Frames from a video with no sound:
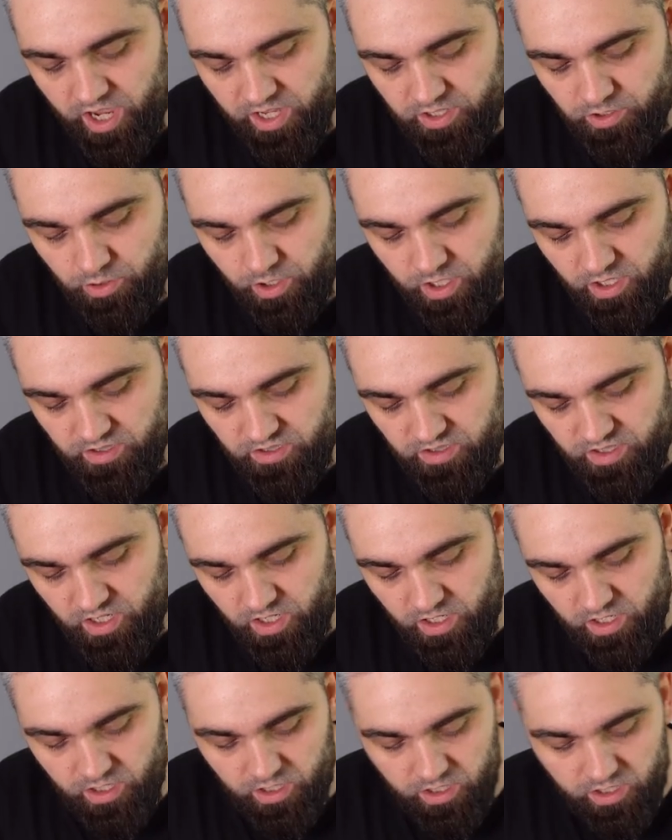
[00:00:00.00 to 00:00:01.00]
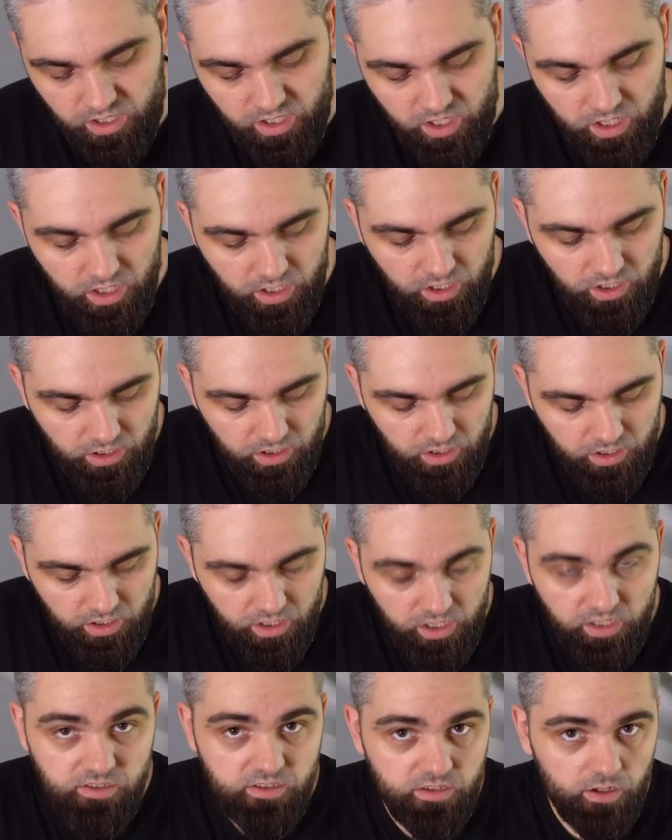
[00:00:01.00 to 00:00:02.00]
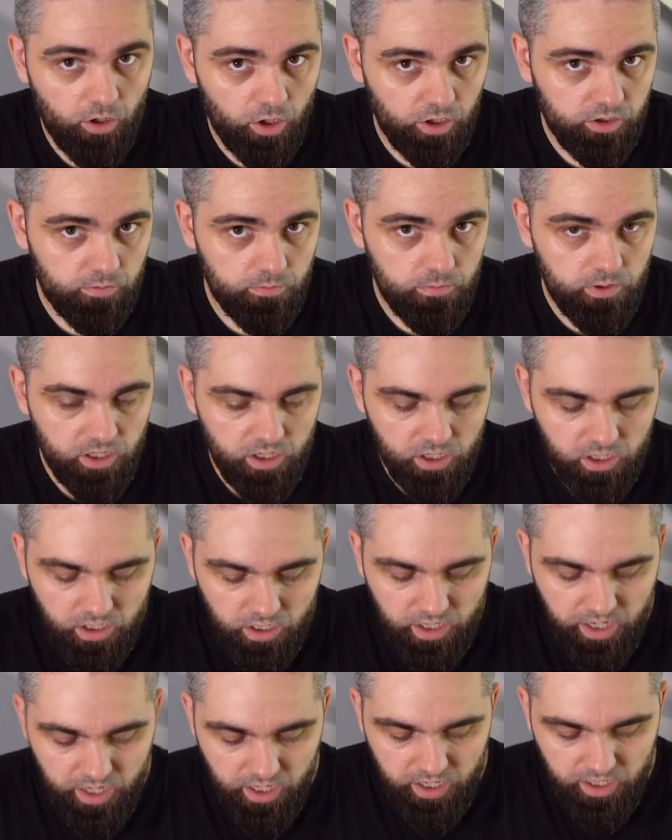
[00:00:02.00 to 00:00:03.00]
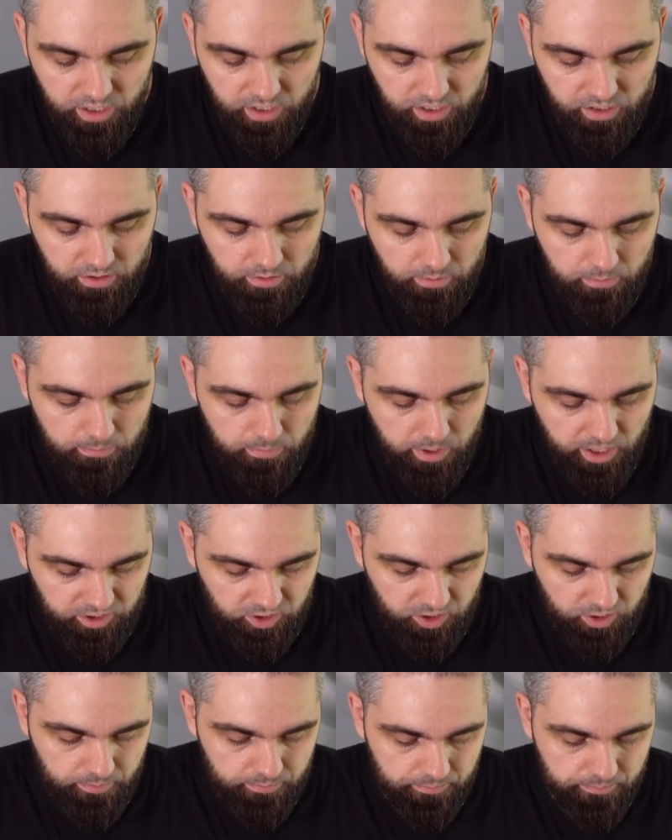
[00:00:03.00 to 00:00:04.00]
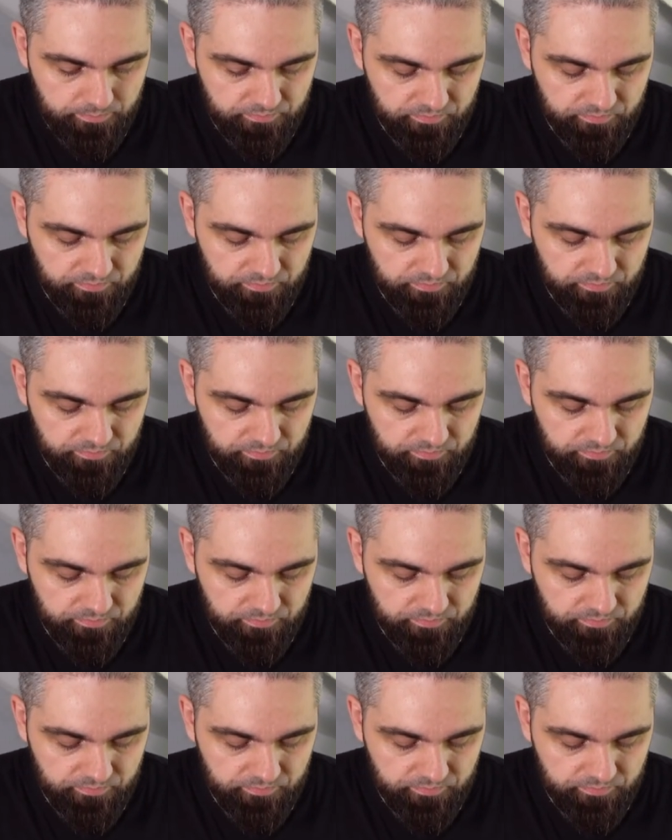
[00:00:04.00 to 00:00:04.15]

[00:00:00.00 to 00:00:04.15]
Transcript: As you can see here, it's a lot bigger and better.